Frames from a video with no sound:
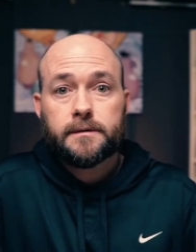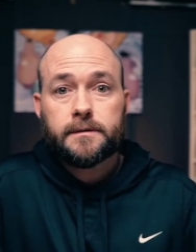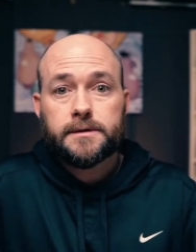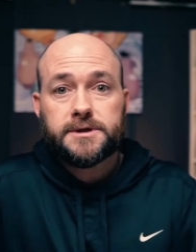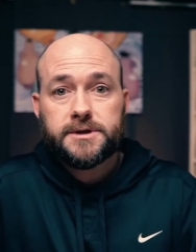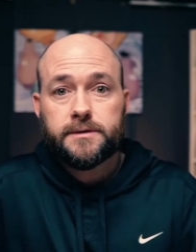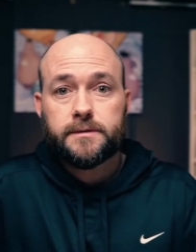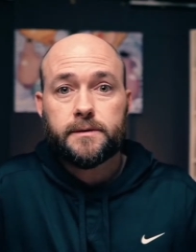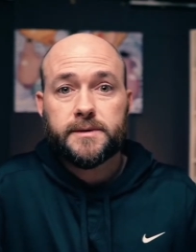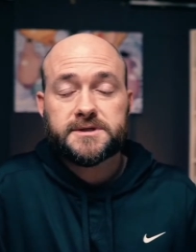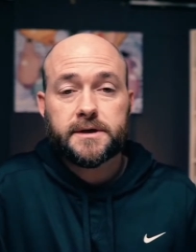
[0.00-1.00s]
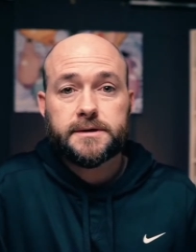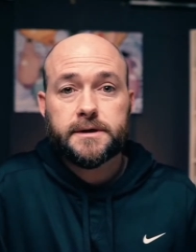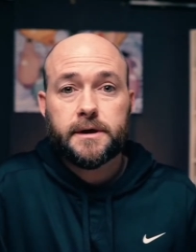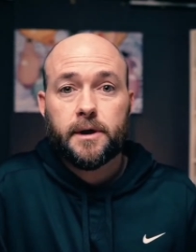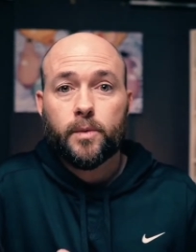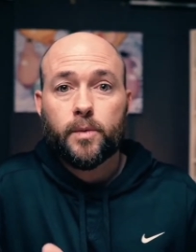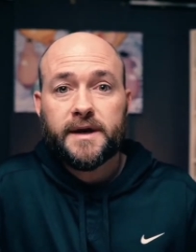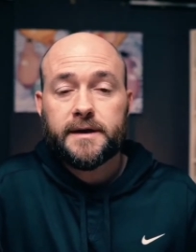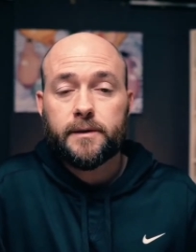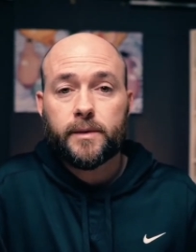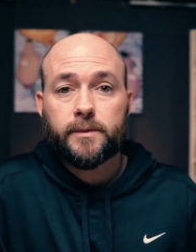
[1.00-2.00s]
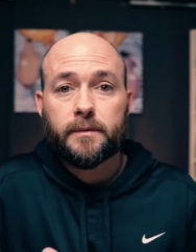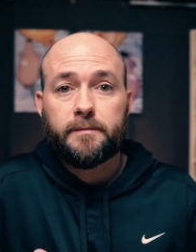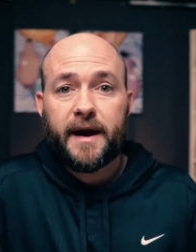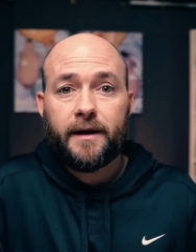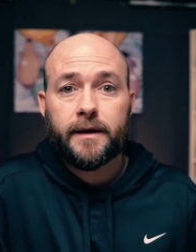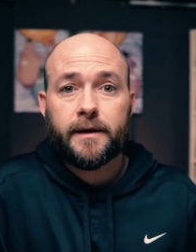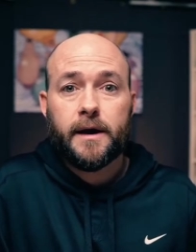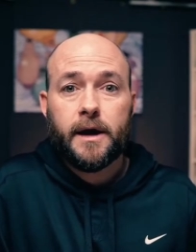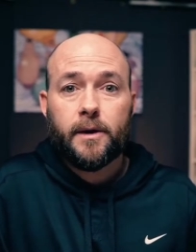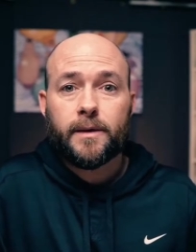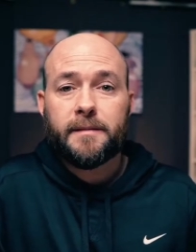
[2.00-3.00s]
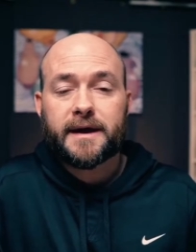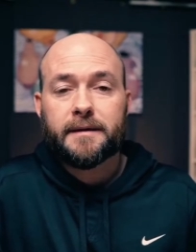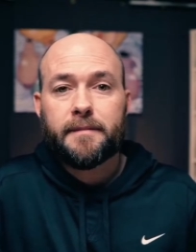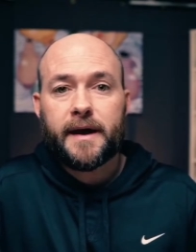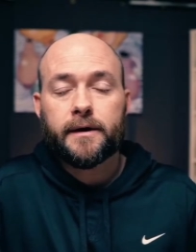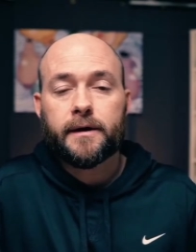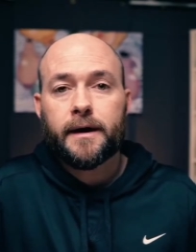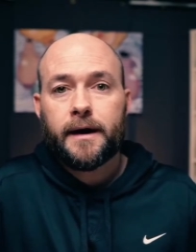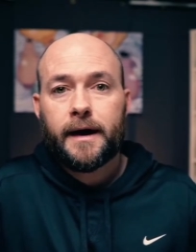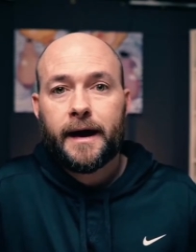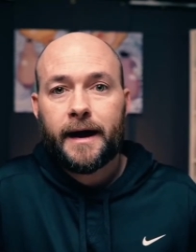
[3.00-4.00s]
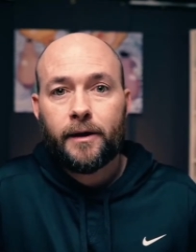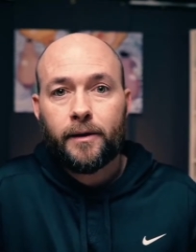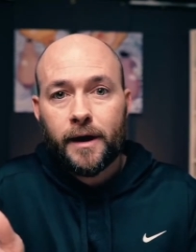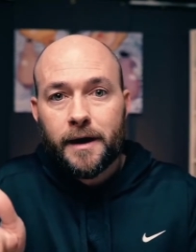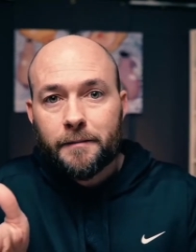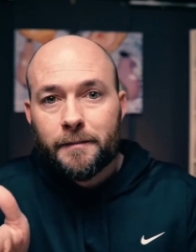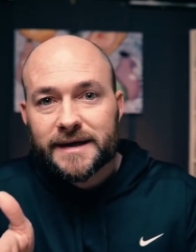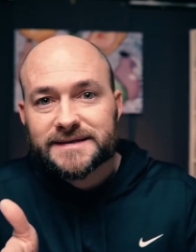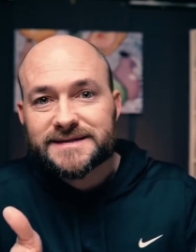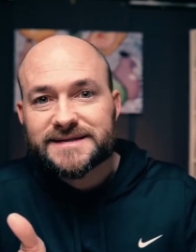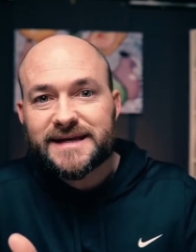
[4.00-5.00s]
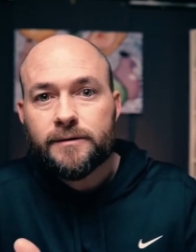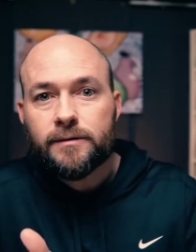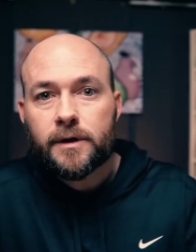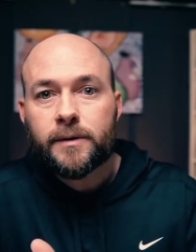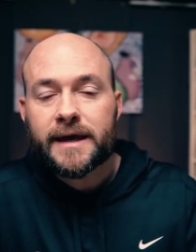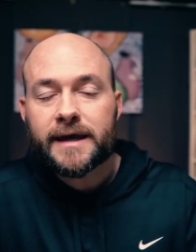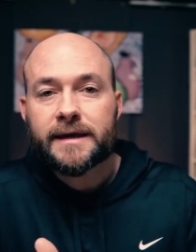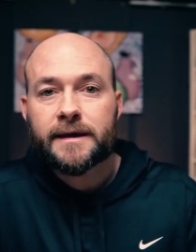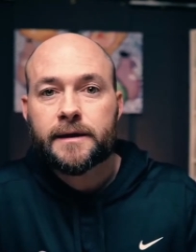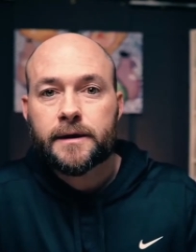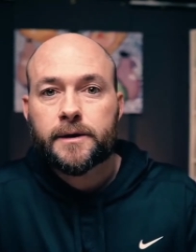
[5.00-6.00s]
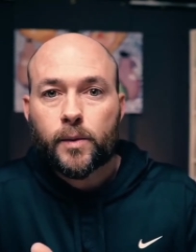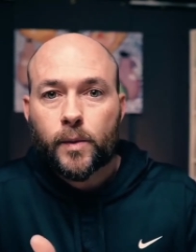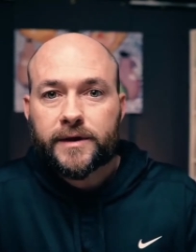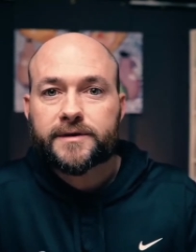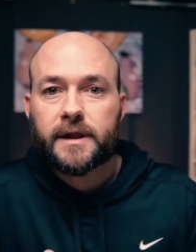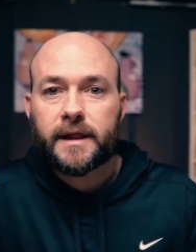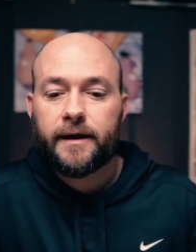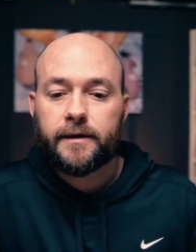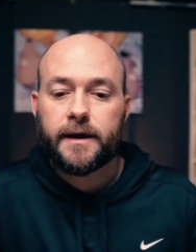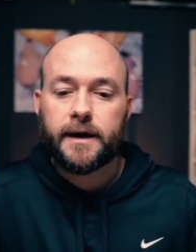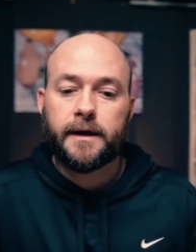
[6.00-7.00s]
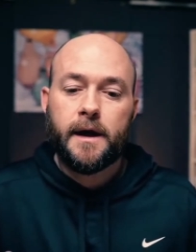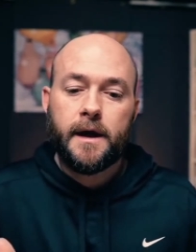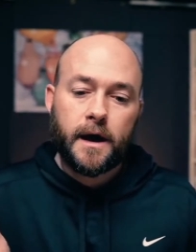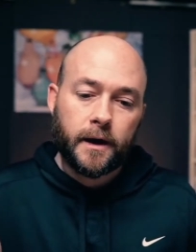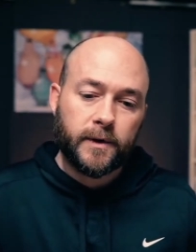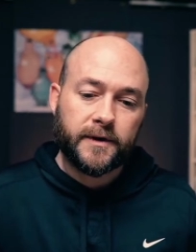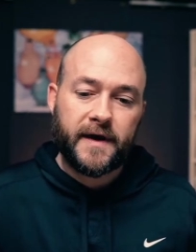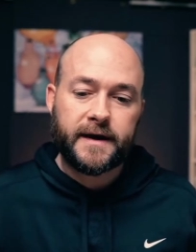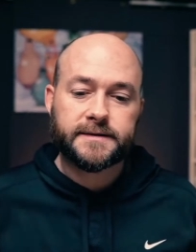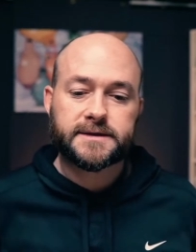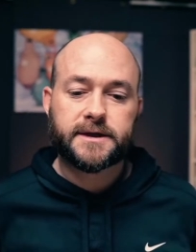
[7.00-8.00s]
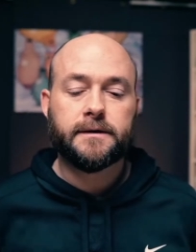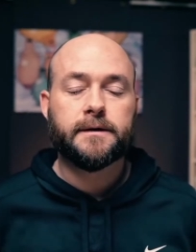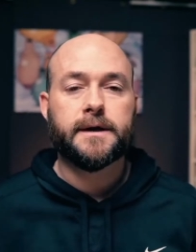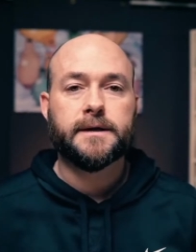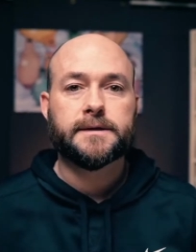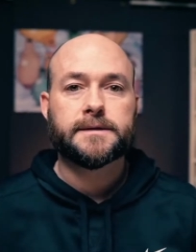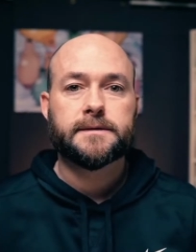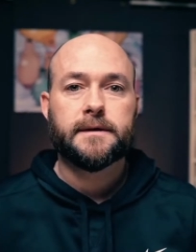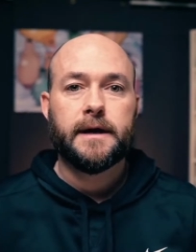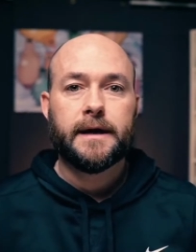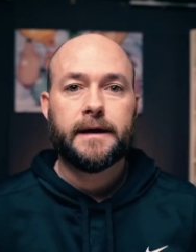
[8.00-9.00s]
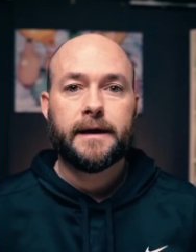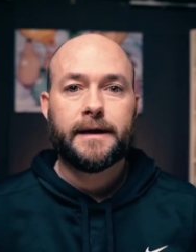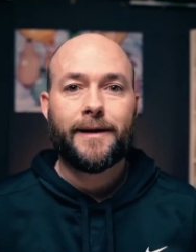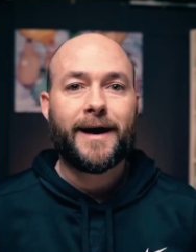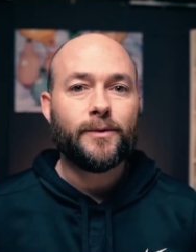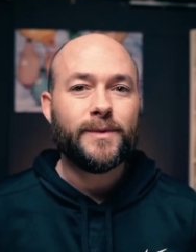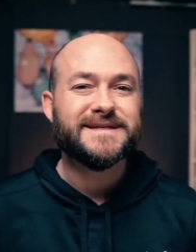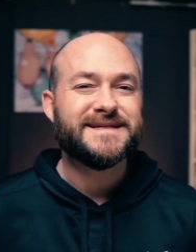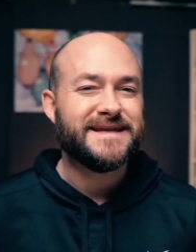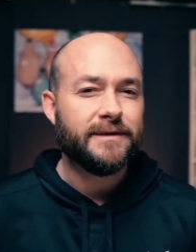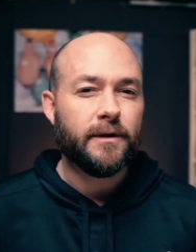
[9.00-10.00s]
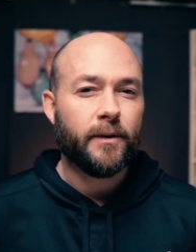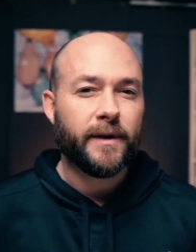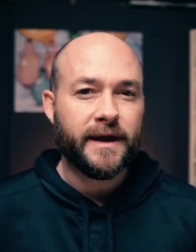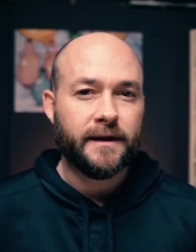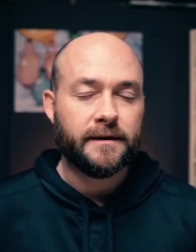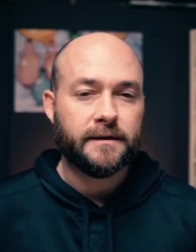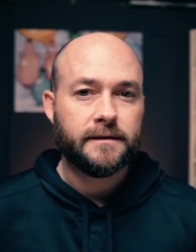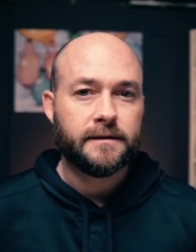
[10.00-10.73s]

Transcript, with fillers: the shoot. We start to rend it. We repair it. We make it better. How? By zeroing in with clarity on what that insecurity is. Now, how do we zero in